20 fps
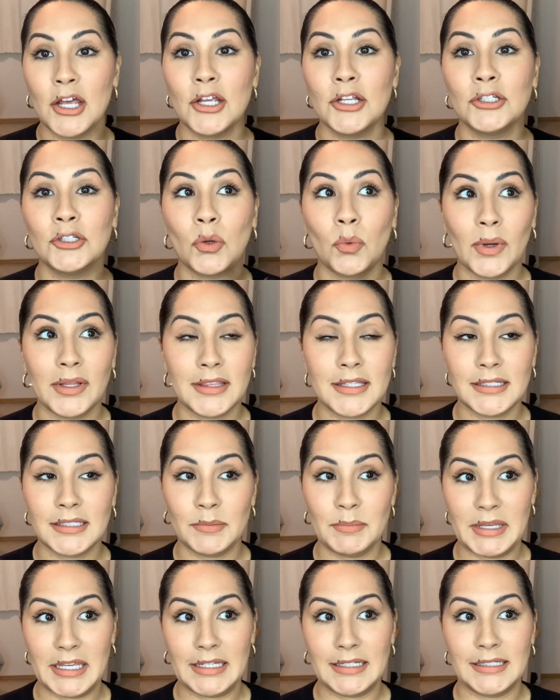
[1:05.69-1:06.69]
So what this
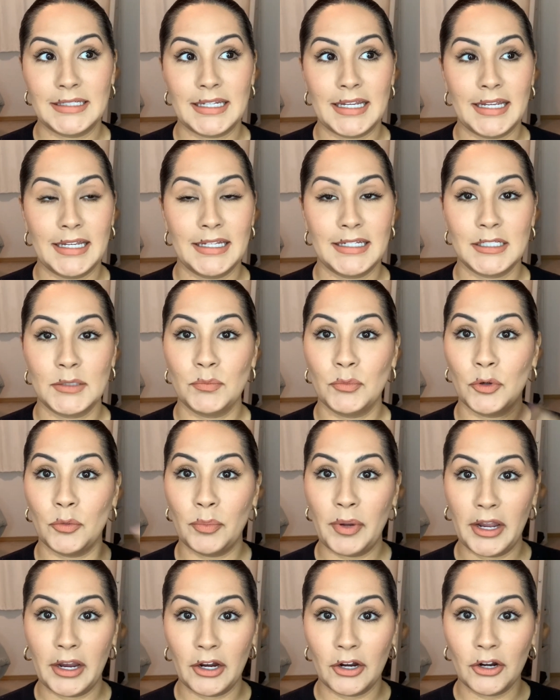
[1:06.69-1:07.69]
means is
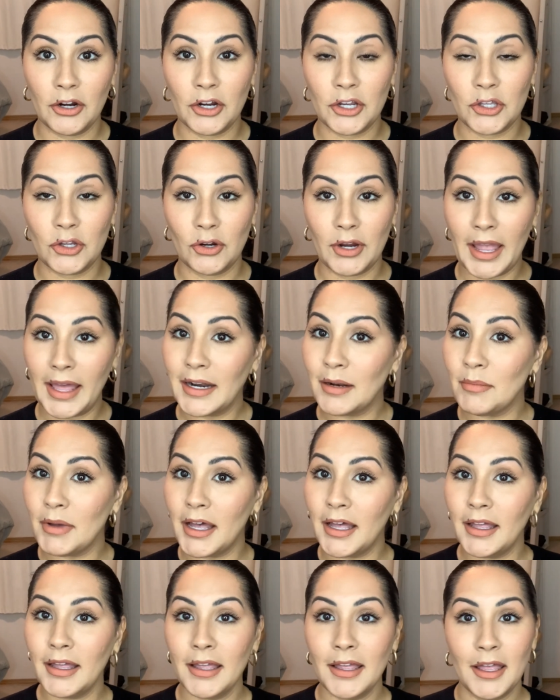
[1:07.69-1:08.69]
prepare your
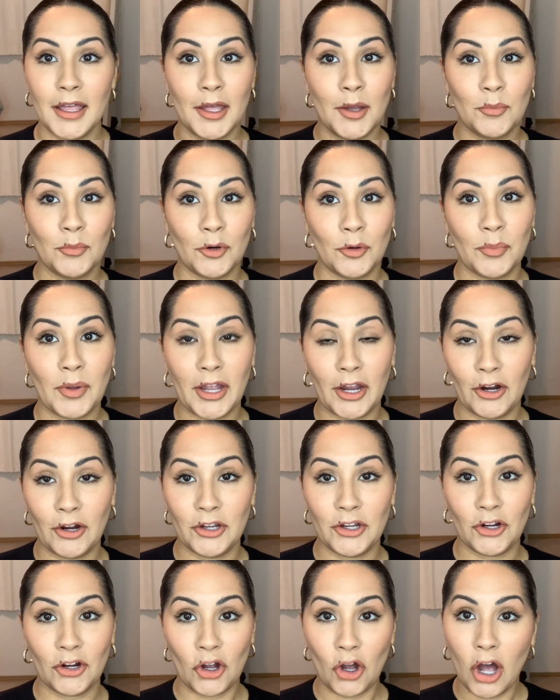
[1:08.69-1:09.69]
enema, prepare
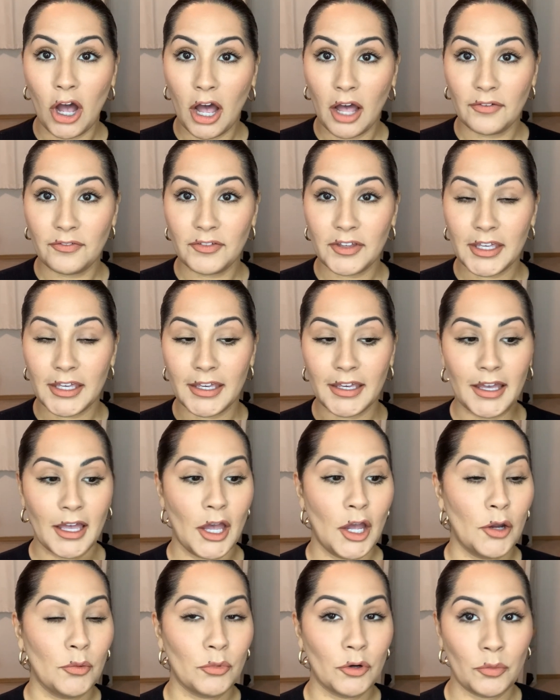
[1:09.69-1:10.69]
your coffee,
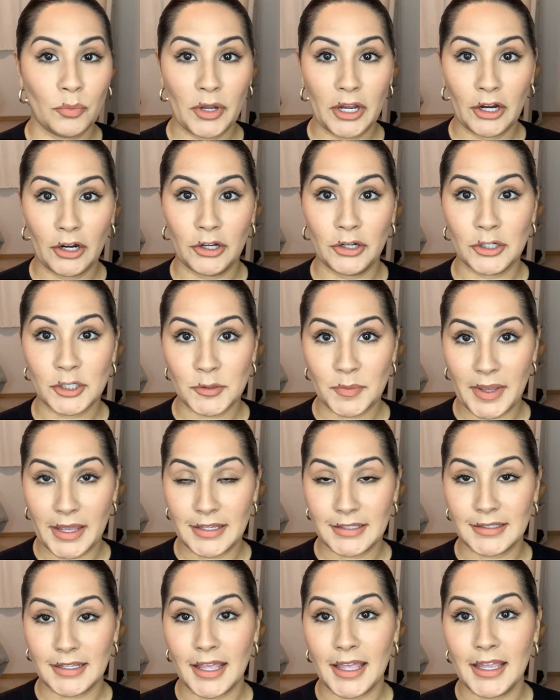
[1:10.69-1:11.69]
prepare your
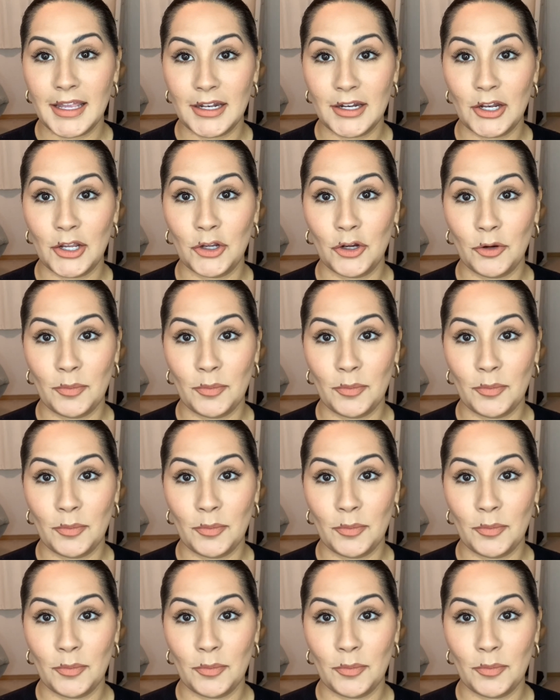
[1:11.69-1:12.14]
space in your